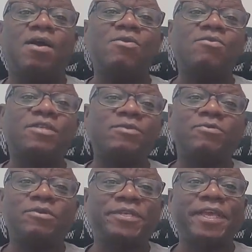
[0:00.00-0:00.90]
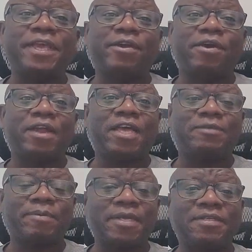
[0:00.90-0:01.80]
we still incur other
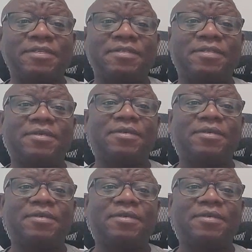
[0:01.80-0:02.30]
expenses.